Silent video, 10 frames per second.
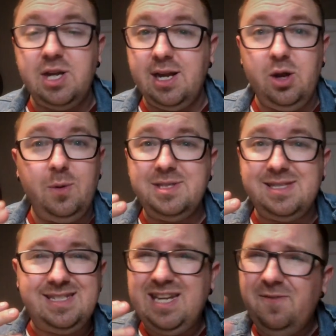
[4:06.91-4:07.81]
I know it's
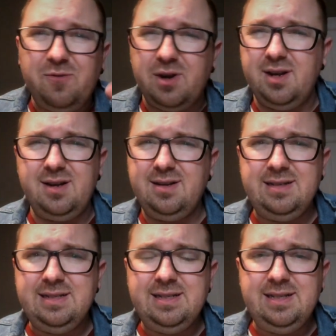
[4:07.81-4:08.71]
different.
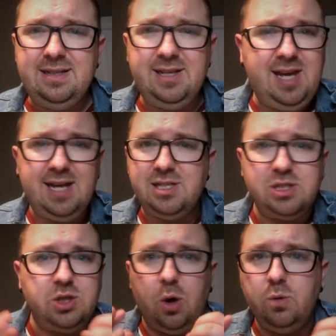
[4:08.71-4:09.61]
You can't
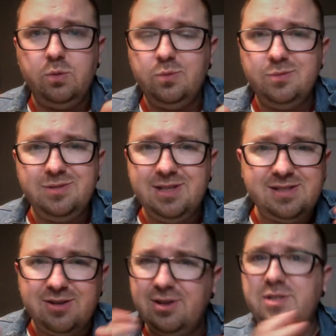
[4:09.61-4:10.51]
just go
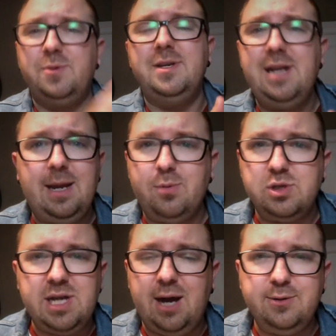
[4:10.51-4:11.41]
necessarily to a
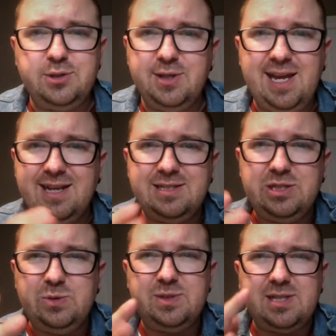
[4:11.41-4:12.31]
neighbor's house, you can't
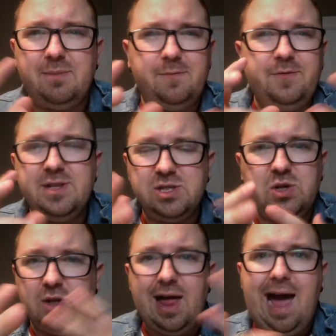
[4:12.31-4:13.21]
do some
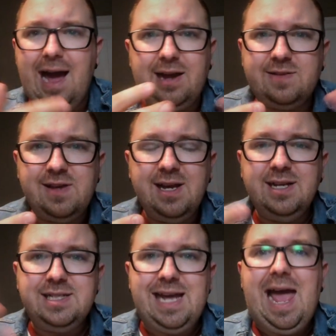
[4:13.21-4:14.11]
physical acts
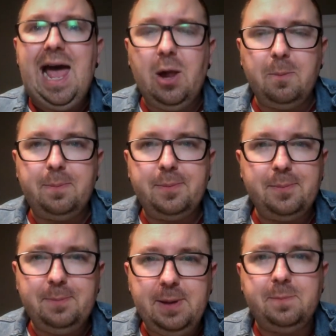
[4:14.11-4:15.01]
to
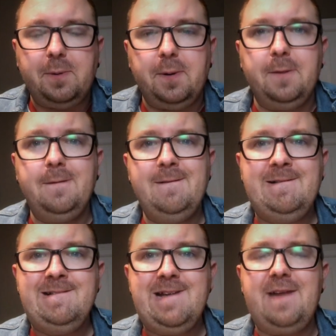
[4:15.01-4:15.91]
help people
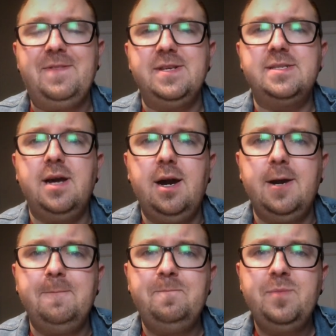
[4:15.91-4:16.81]
at this time.